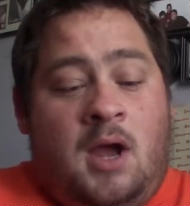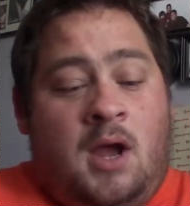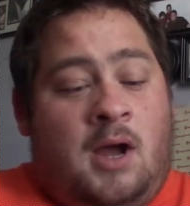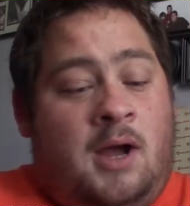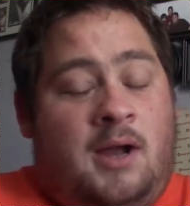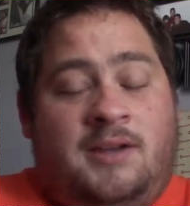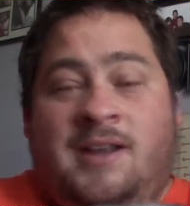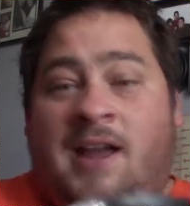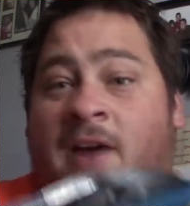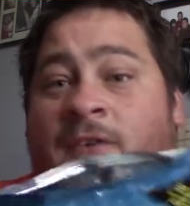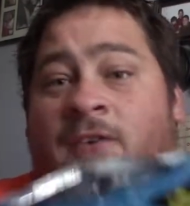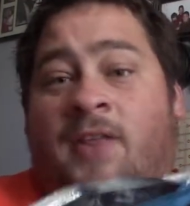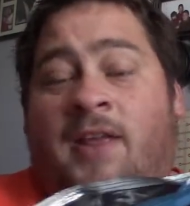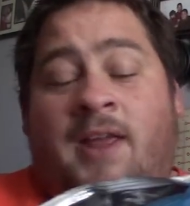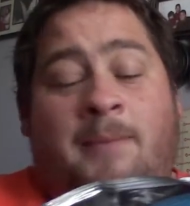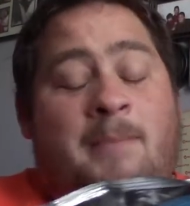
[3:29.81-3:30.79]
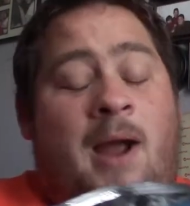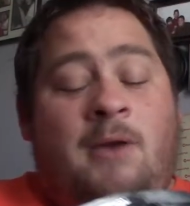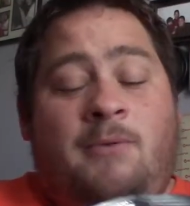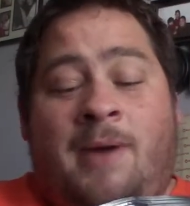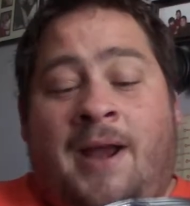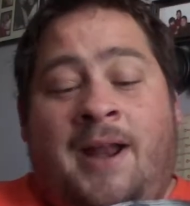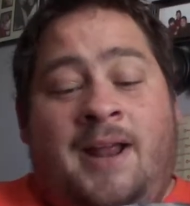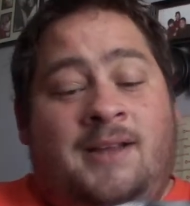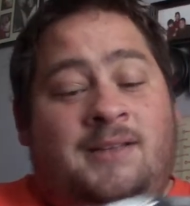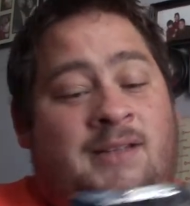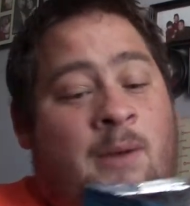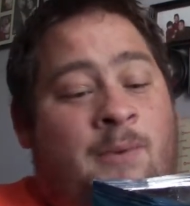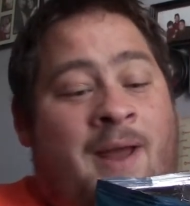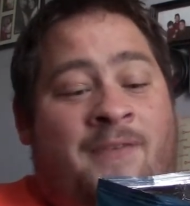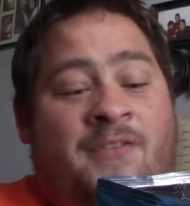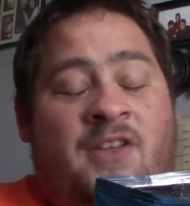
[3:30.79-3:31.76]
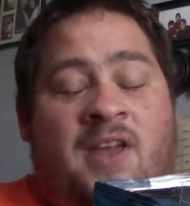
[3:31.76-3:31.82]
Definitely my ratings, I
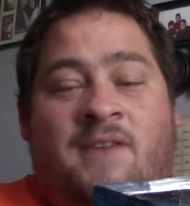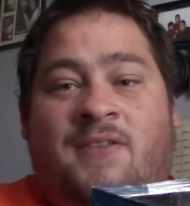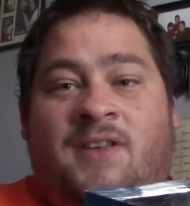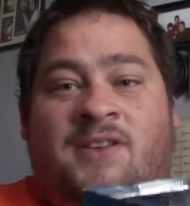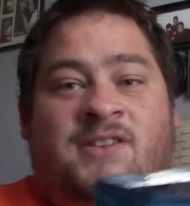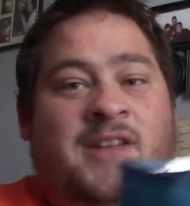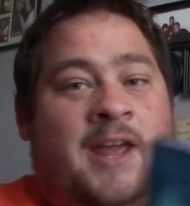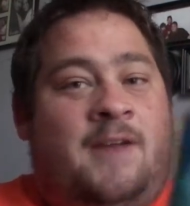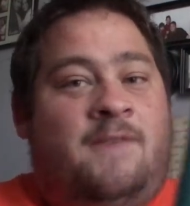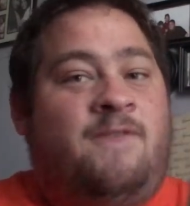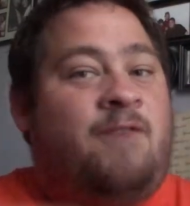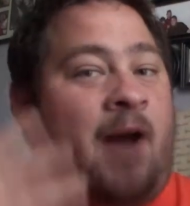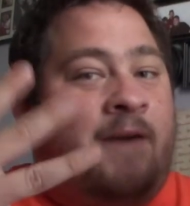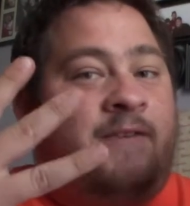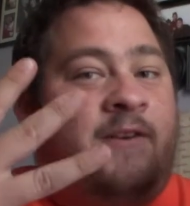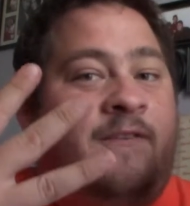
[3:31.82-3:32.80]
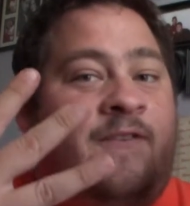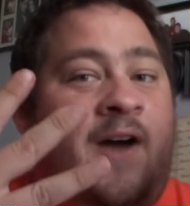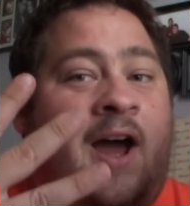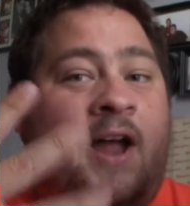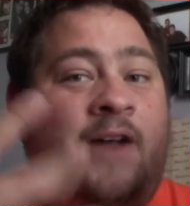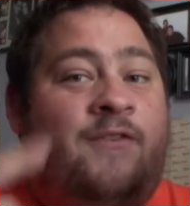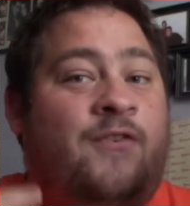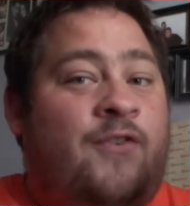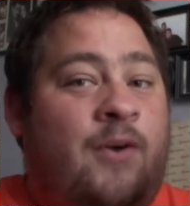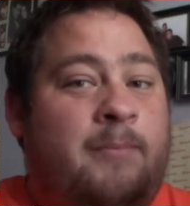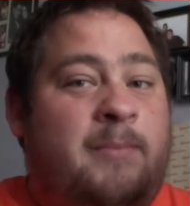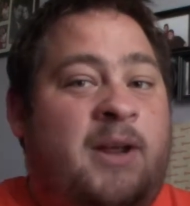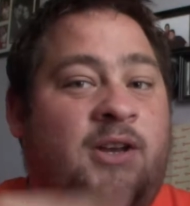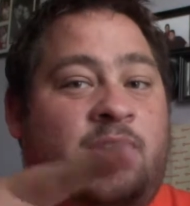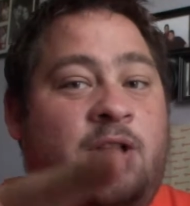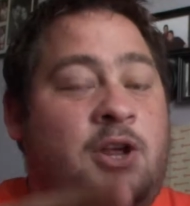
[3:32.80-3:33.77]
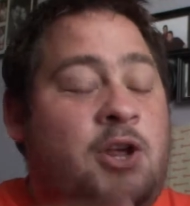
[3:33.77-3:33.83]
would have to give this a 5 out of 5 from
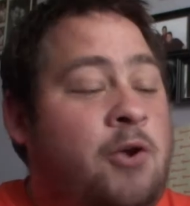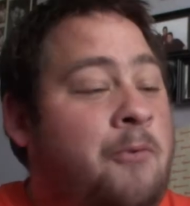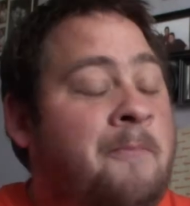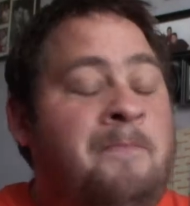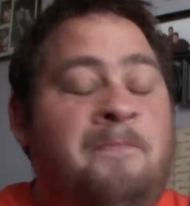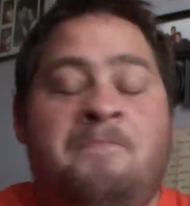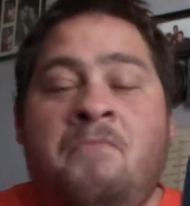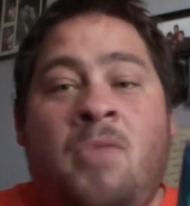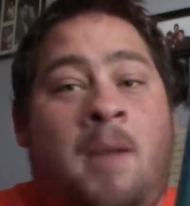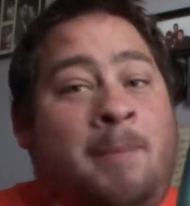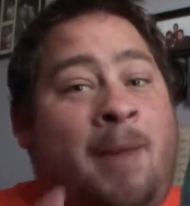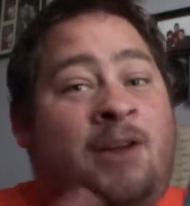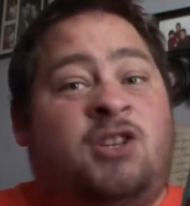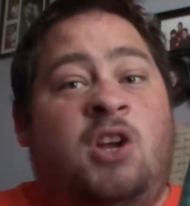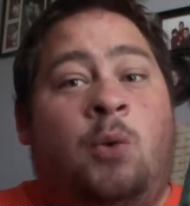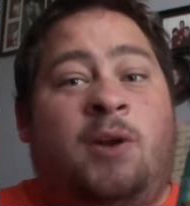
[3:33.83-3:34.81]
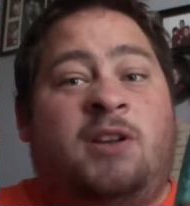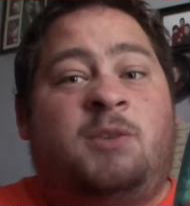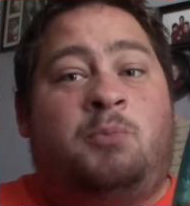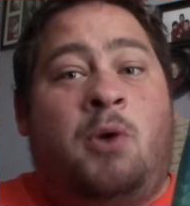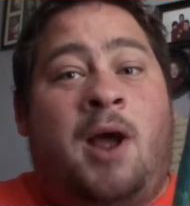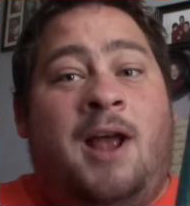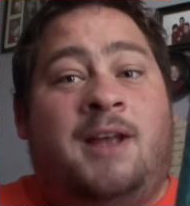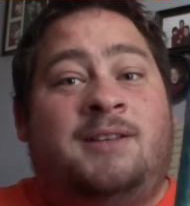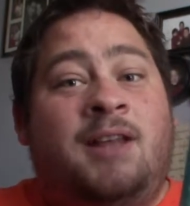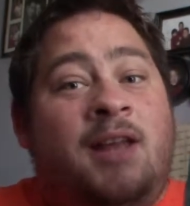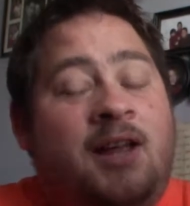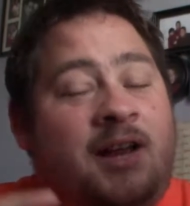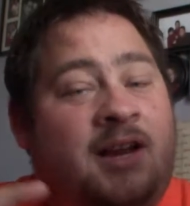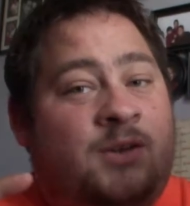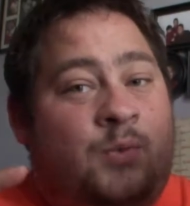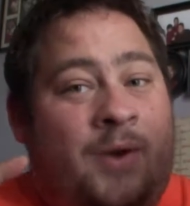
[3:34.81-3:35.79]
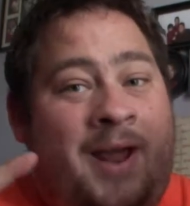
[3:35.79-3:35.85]
me to you. I'm actually quite surprised,
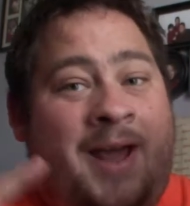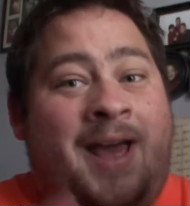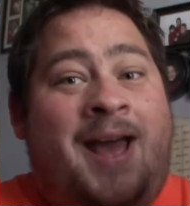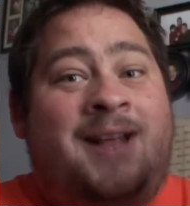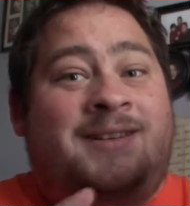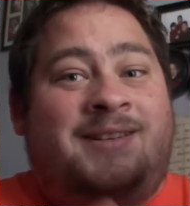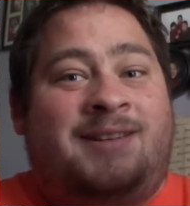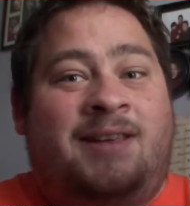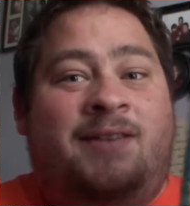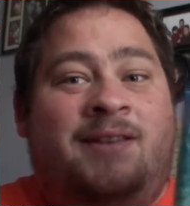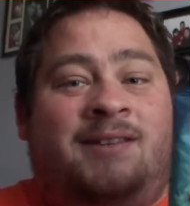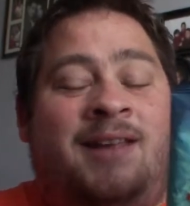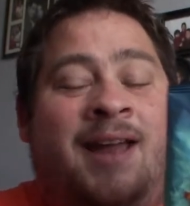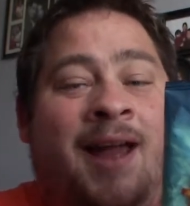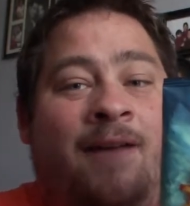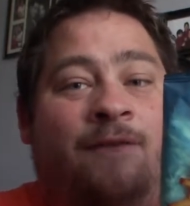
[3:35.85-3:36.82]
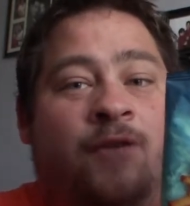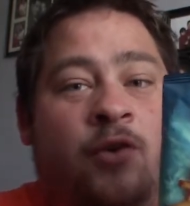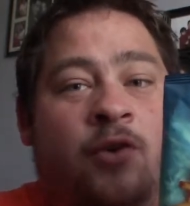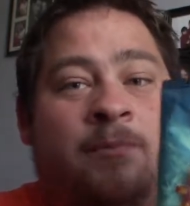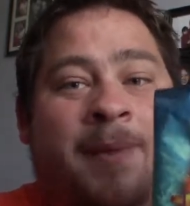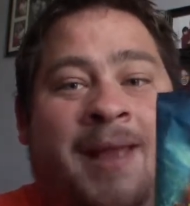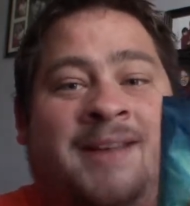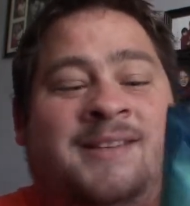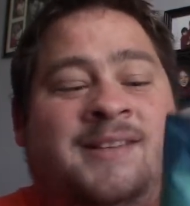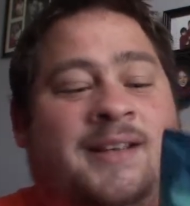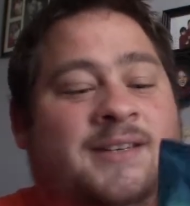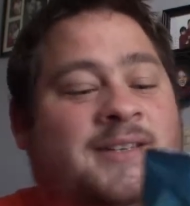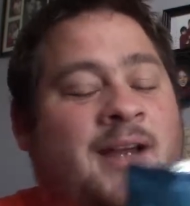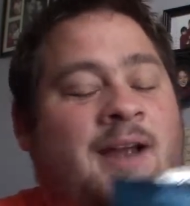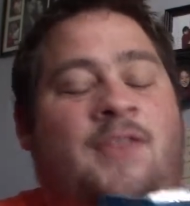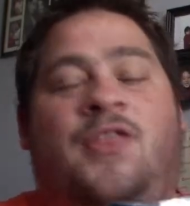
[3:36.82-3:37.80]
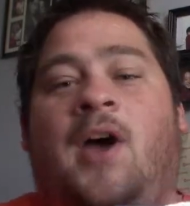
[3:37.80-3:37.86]
because when I had seen this at Food
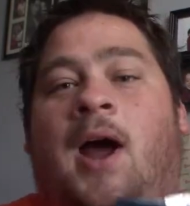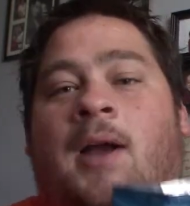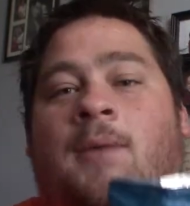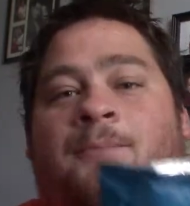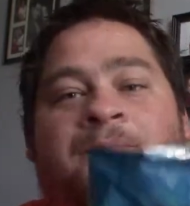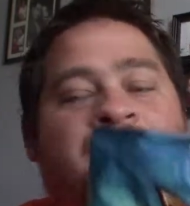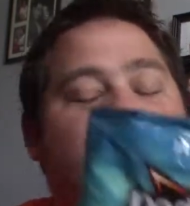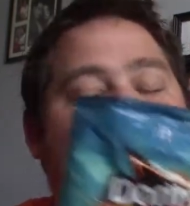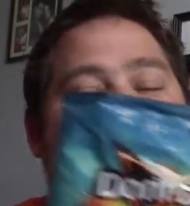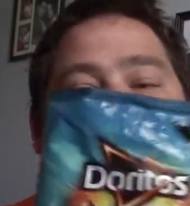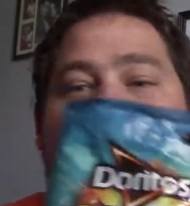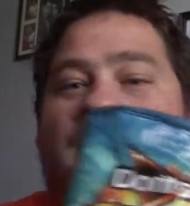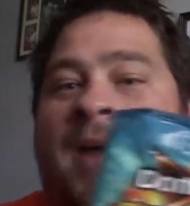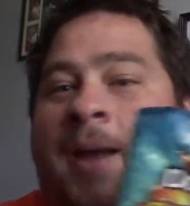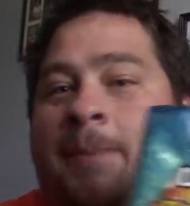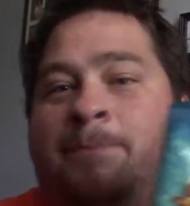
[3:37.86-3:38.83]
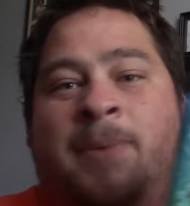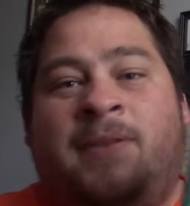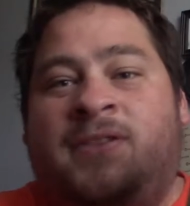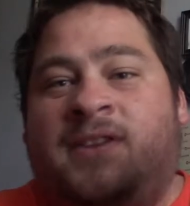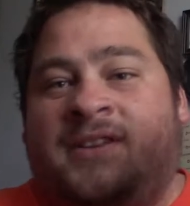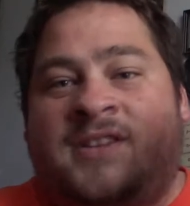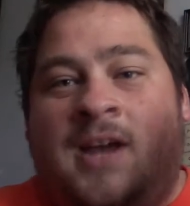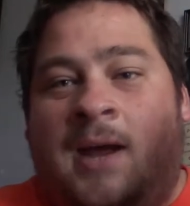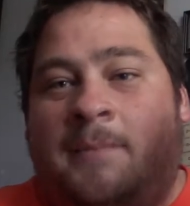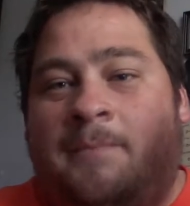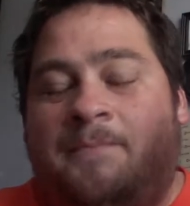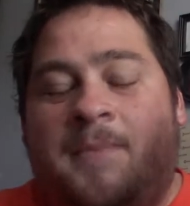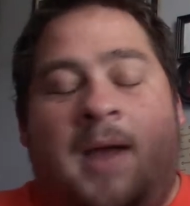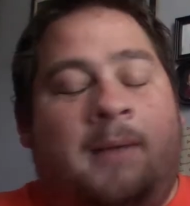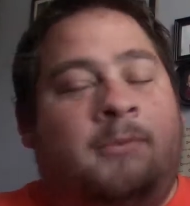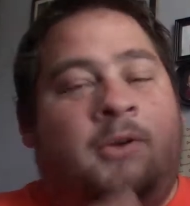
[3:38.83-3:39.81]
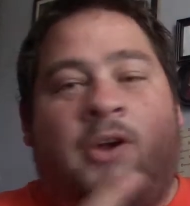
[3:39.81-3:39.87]
Basics, I thought if I had picked this up,
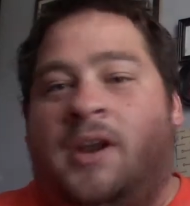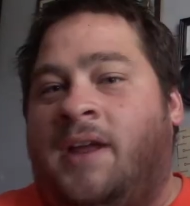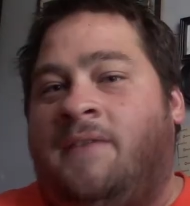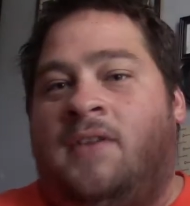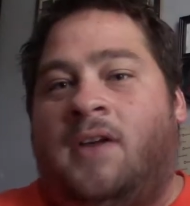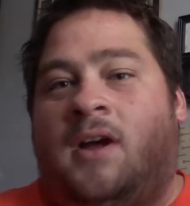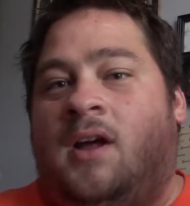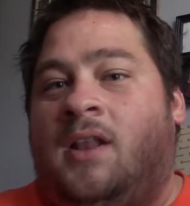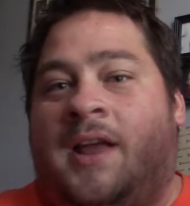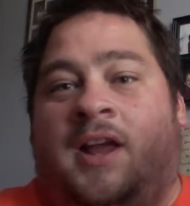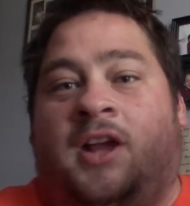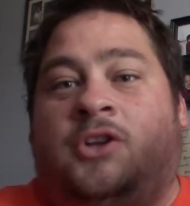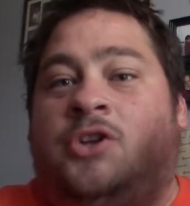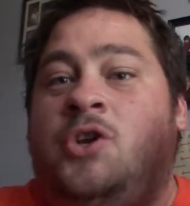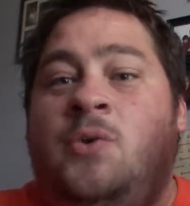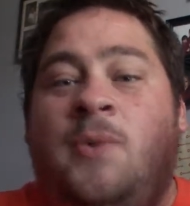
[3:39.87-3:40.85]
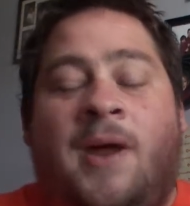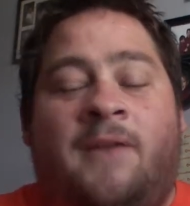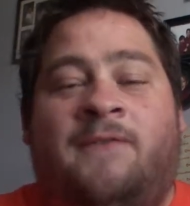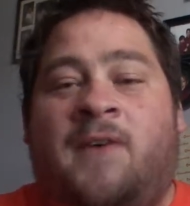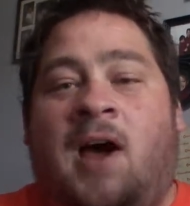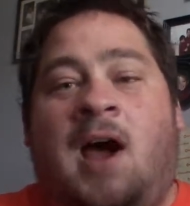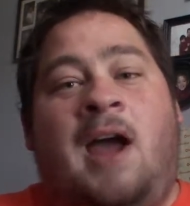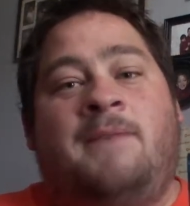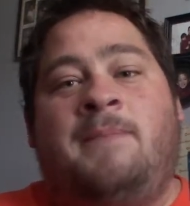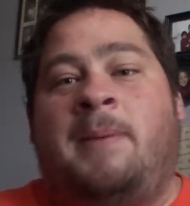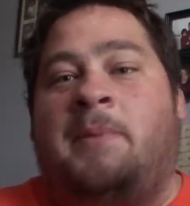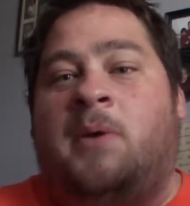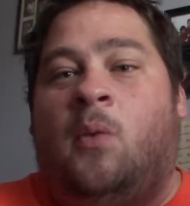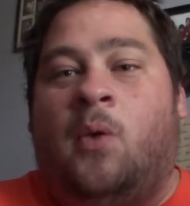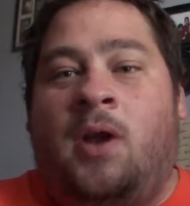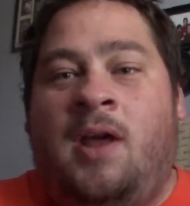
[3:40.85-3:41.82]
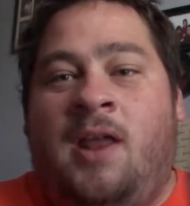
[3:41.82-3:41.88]
I'm going to give it like a 2 out of 5,
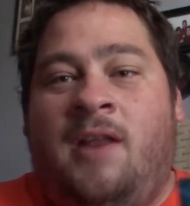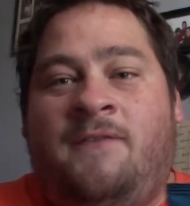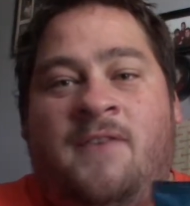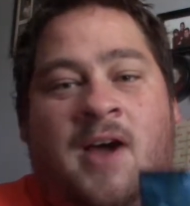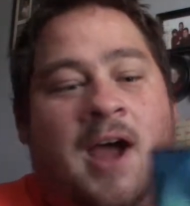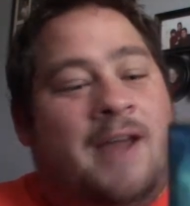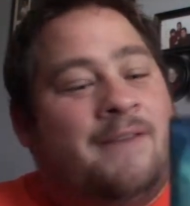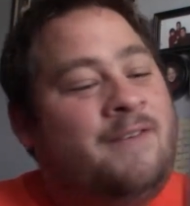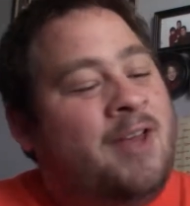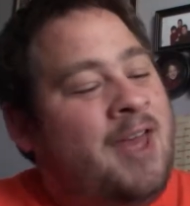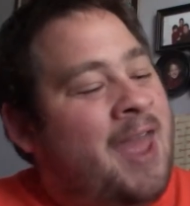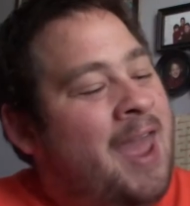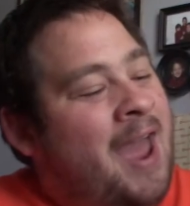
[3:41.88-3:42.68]
maybe 1 out of 5.